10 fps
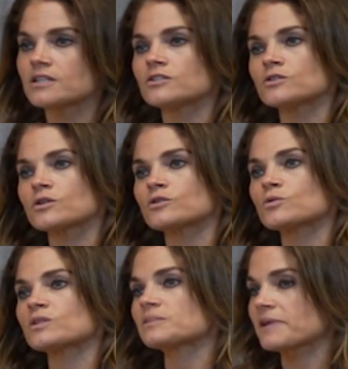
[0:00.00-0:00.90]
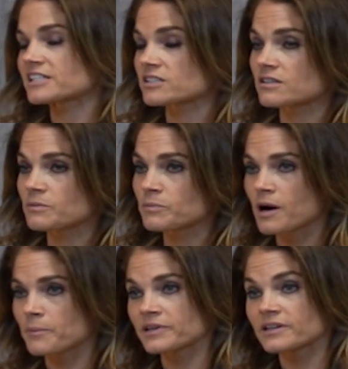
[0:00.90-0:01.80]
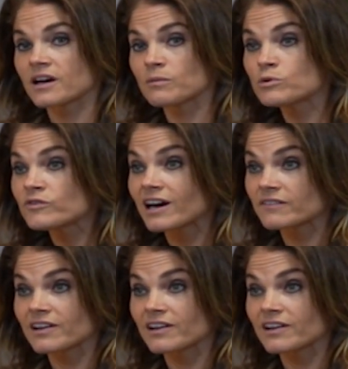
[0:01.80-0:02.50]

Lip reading: to go do an inspection on a property, a move-out